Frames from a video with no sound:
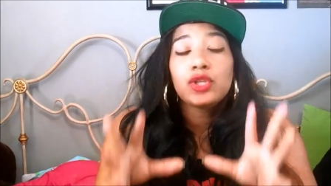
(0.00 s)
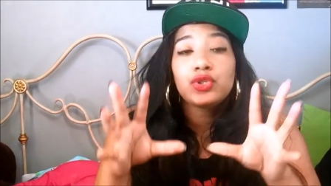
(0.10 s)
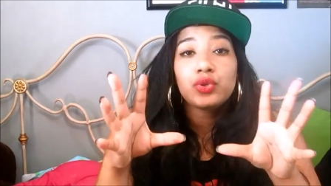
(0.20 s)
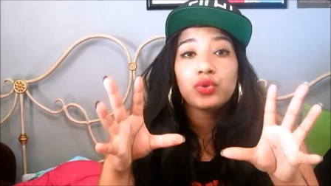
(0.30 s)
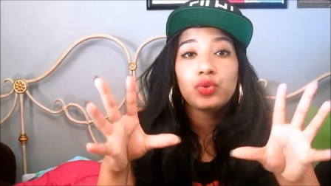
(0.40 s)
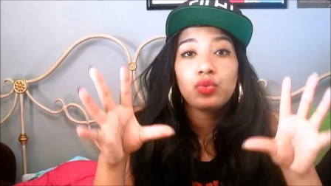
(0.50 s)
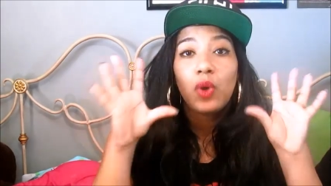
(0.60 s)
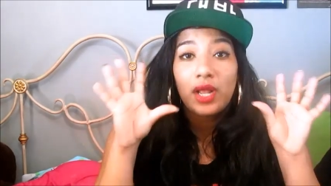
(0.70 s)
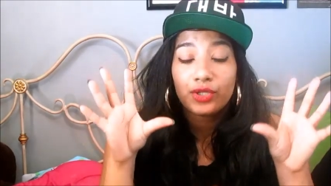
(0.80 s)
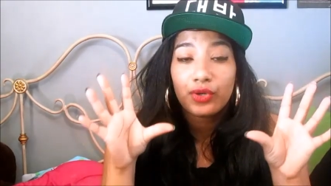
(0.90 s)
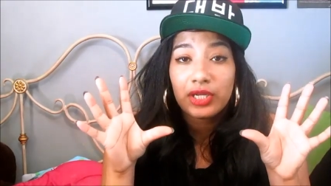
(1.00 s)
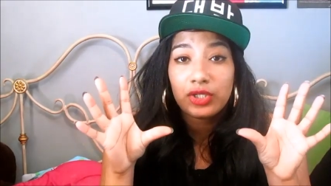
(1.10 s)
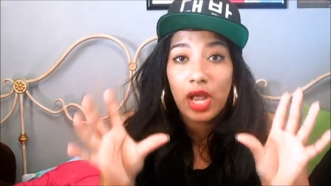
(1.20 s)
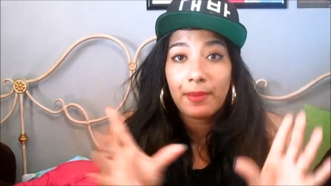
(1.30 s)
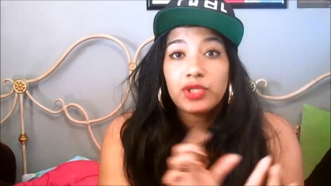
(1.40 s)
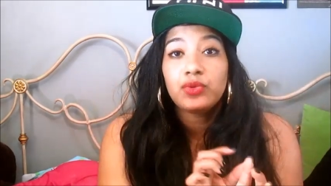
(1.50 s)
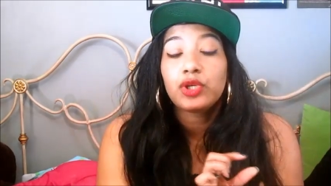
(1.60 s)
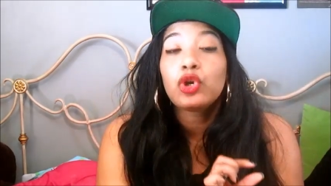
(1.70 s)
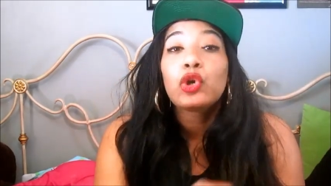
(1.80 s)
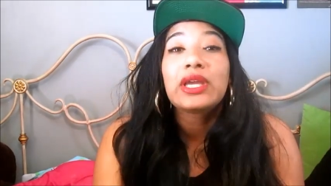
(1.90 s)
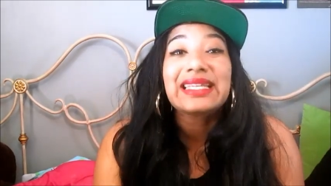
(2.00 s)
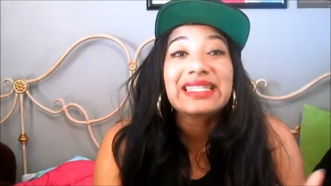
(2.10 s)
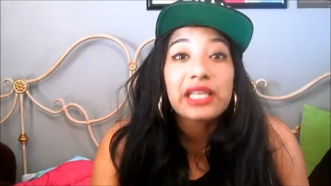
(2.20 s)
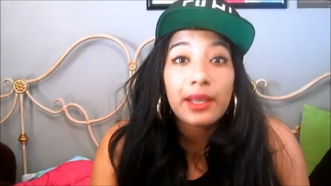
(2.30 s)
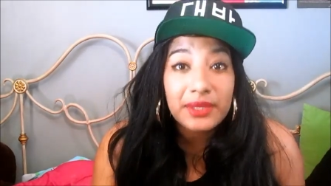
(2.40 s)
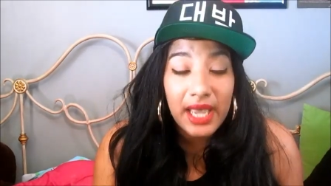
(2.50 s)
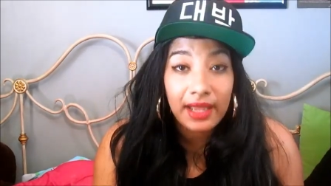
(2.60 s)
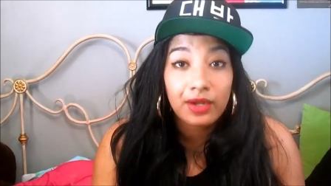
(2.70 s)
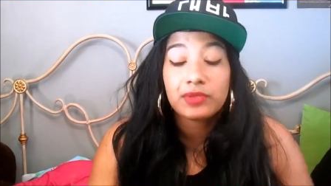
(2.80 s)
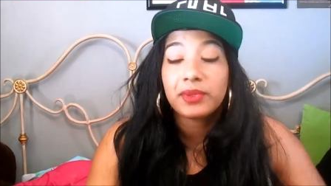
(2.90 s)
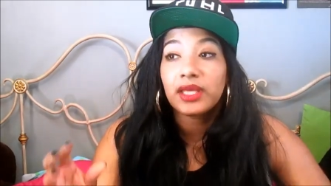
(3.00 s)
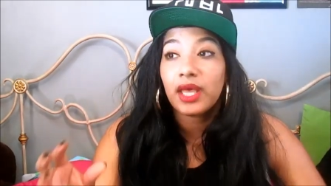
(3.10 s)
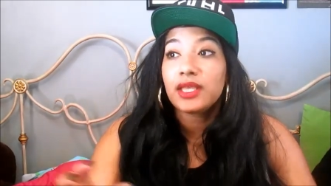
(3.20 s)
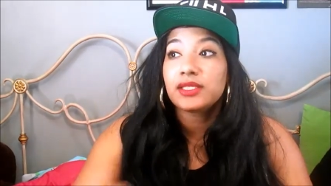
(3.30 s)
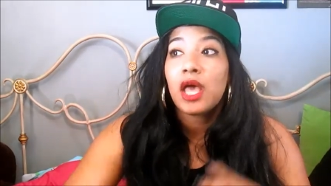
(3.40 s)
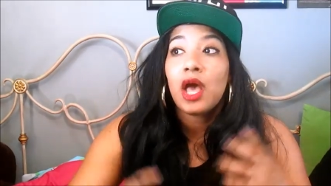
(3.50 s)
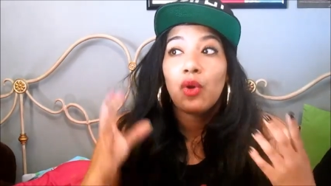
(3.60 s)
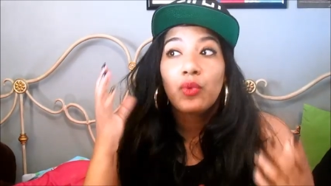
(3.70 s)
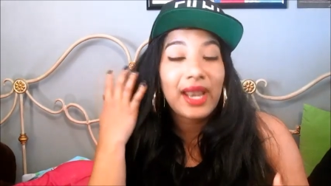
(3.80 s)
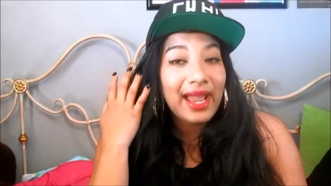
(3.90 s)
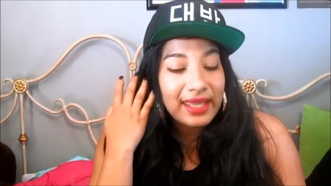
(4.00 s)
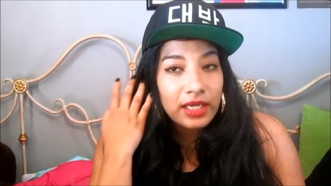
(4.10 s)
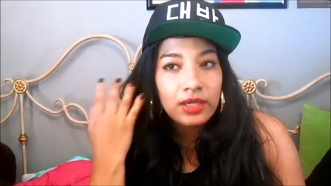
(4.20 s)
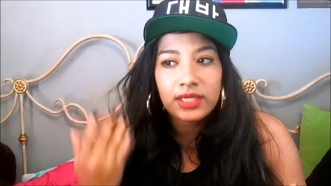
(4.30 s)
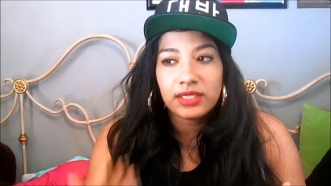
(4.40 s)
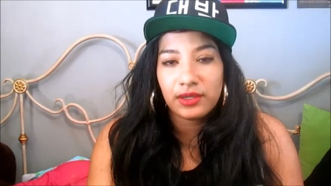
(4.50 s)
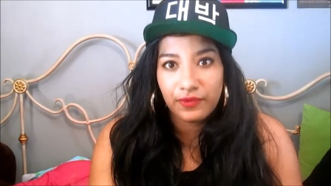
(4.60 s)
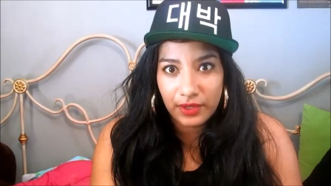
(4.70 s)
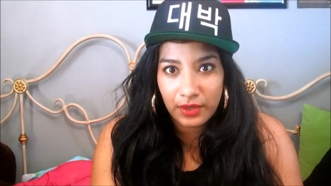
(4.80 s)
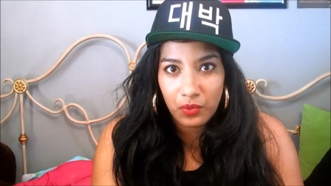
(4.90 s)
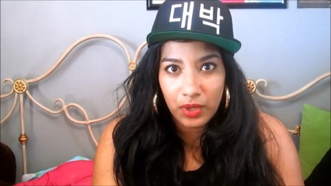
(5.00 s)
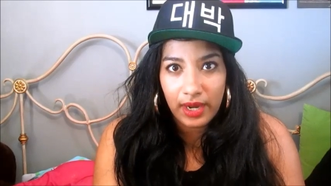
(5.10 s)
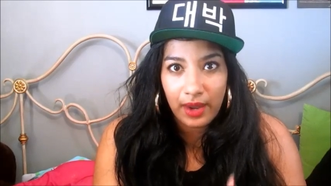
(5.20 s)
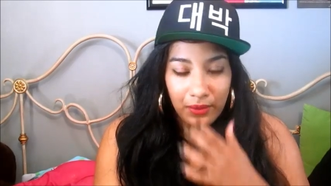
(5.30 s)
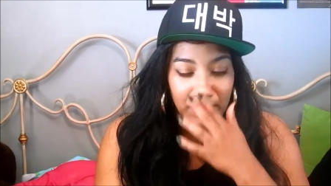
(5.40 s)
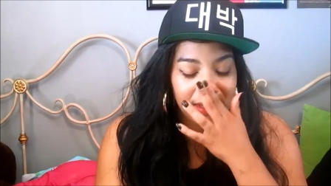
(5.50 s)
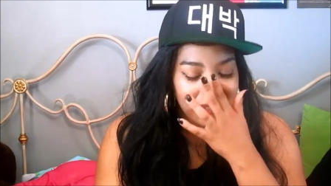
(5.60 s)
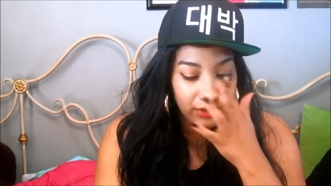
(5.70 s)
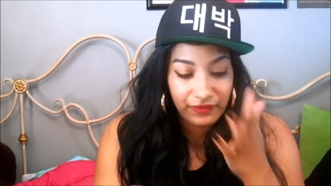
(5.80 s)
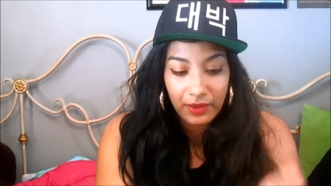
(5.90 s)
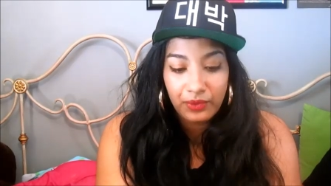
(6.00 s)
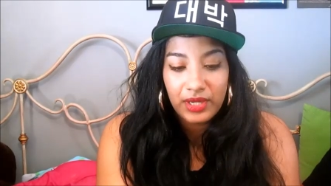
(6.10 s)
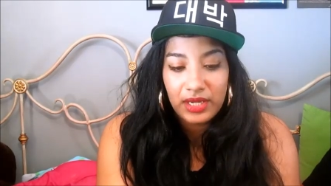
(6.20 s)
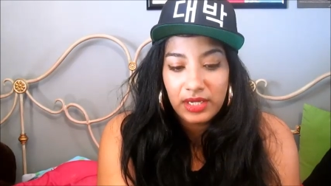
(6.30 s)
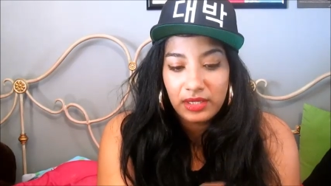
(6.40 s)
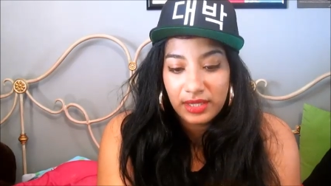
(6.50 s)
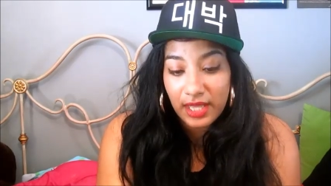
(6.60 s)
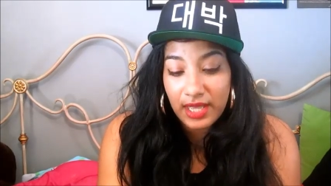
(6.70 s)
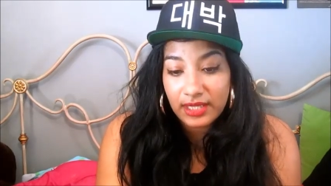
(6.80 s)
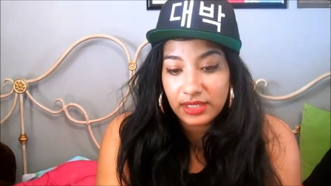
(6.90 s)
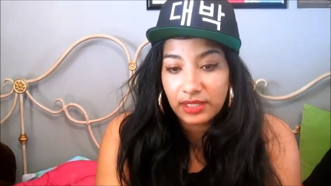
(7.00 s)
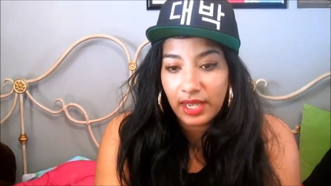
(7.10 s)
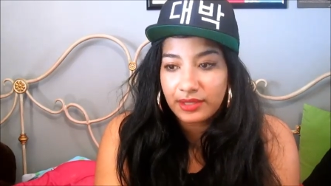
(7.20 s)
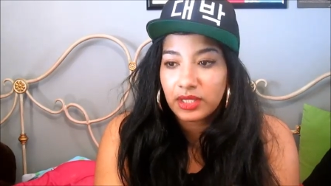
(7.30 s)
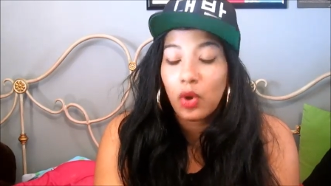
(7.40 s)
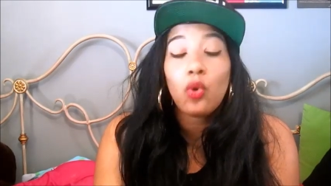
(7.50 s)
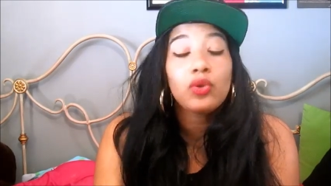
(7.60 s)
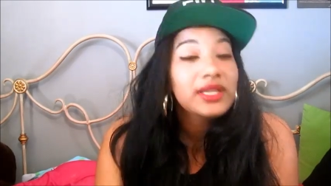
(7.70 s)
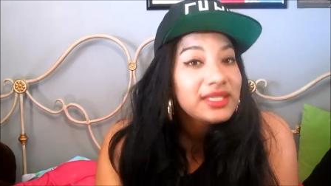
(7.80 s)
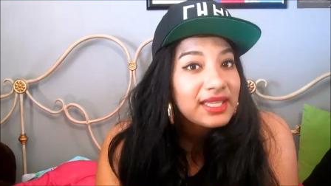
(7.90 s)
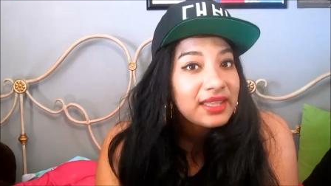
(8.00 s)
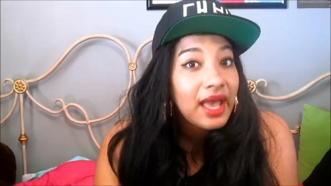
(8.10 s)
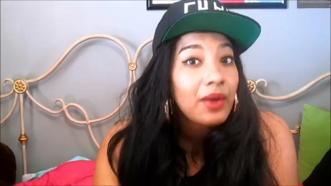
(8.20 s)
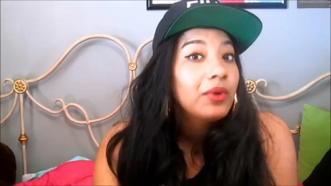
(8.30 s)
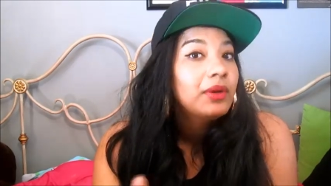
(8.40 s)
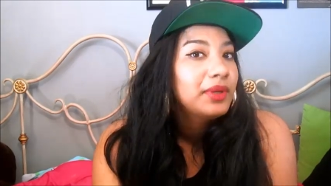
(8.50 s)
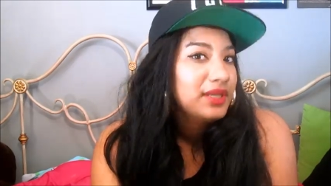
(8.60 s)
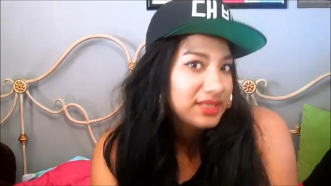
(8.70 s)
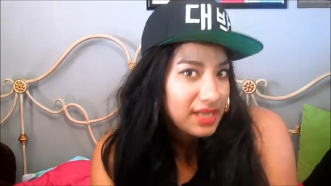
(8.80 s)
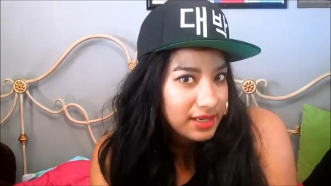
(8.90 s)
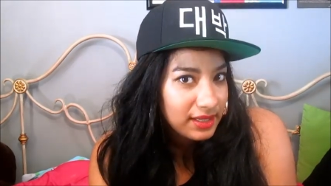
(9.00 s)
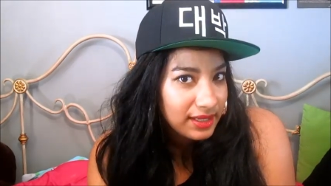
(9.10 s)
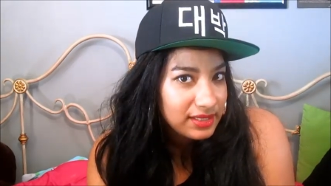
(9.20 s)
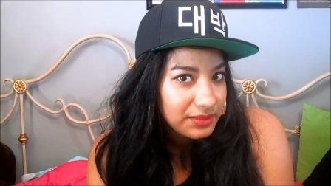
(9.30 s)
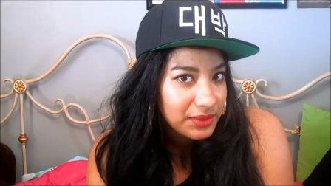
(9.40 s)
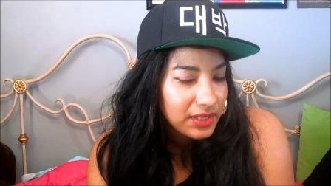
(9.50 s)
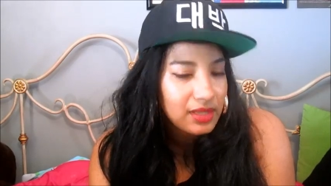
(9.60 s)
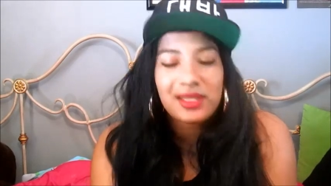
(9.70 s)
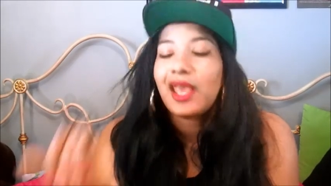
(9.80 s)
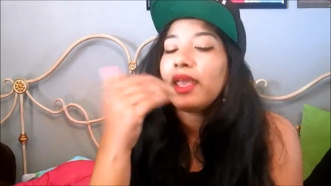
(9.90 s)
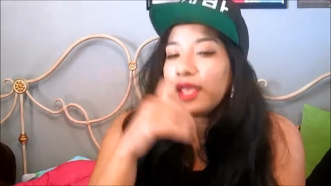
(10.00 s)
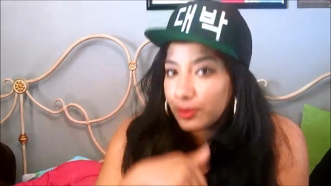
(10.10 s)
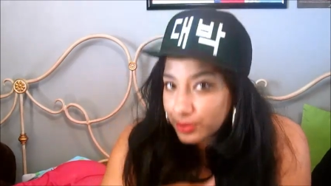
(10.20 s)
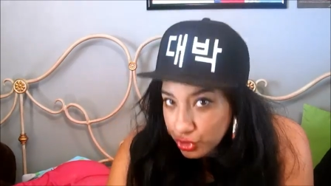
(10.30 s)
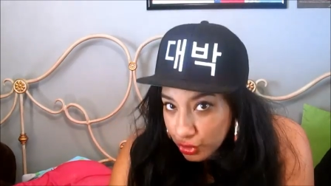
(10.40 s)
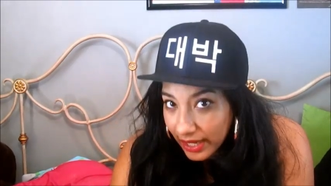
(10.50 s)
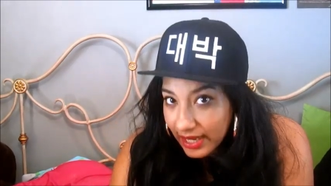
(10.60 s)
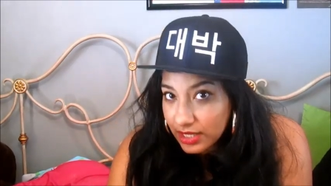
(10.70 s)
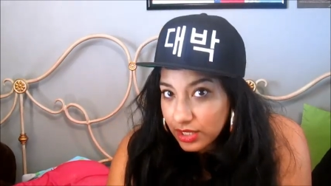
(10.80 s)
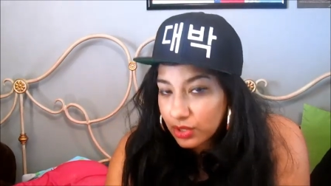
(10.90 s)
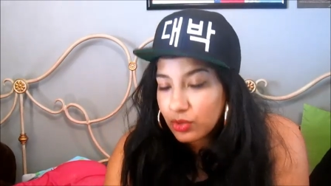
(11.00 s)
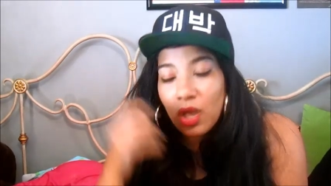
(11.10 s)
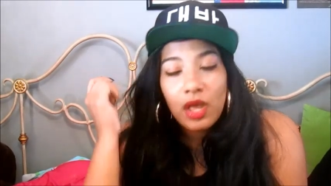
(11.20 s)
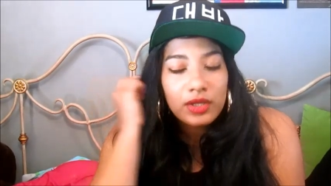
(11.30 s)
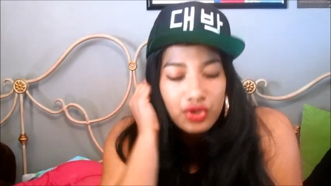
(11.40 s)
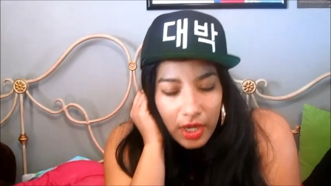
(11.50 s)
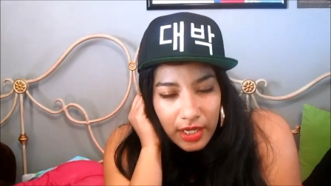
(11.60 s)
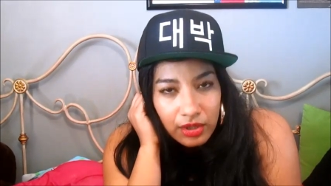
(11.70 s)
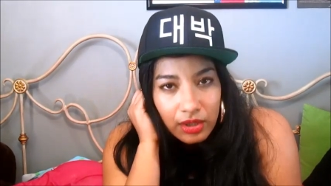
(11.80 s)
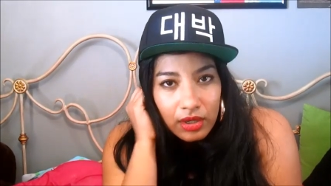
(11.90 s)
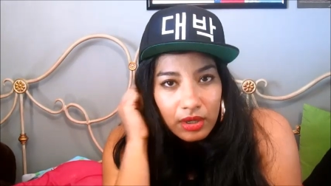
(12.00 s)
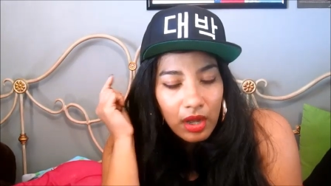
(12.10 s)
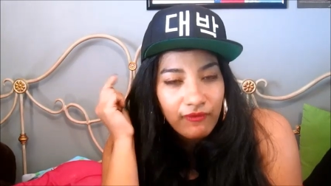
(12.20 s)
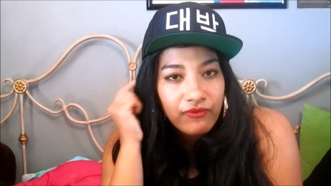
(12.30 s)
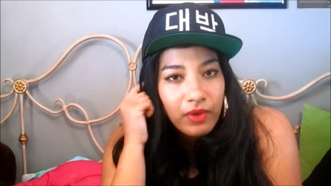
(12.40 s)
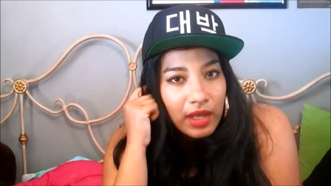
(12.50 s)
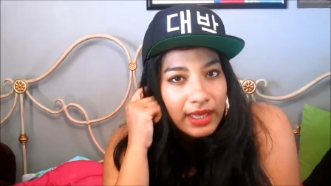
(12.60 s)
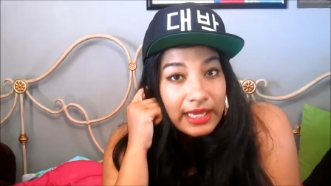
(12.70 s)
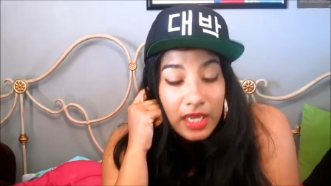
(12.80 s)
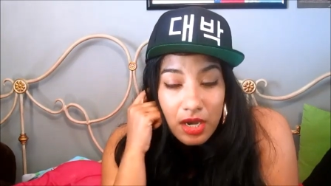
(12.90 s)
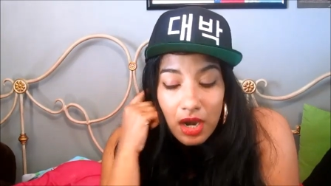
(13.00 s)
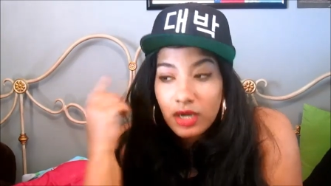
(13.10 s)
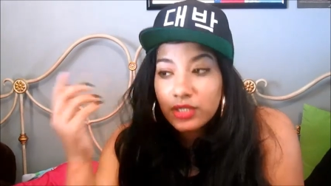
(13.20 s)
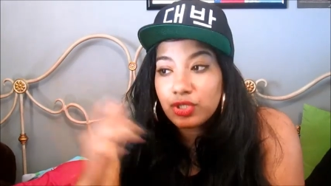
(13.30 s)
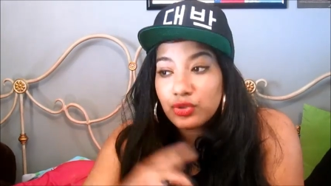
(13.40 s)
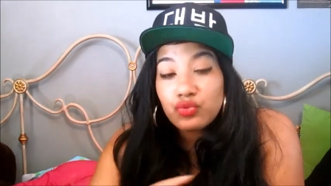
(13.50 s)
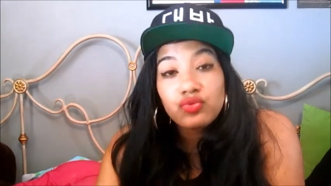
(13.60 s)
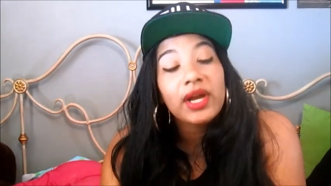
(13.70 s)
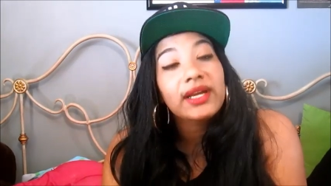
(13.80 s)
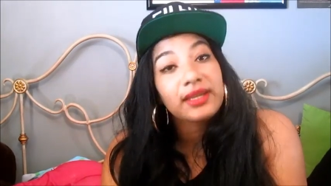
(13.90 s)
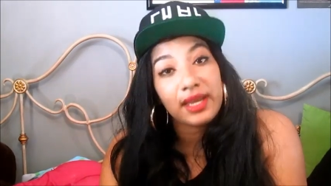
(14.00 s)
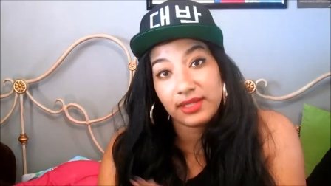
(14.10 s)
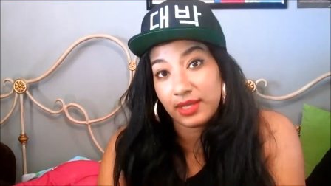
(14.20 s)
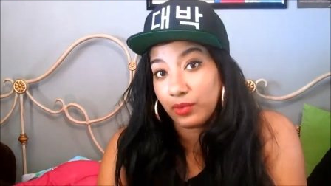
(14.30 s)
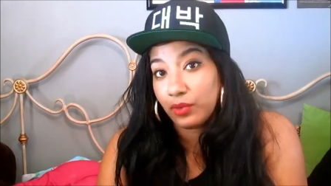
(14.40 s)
to watch Korean dramas with Korean subtitles because what I hear is different than what I read. So if I read this and I said, oh, they said that word, but it sounded like something else, it helps train you, train your uh, ears to recognize that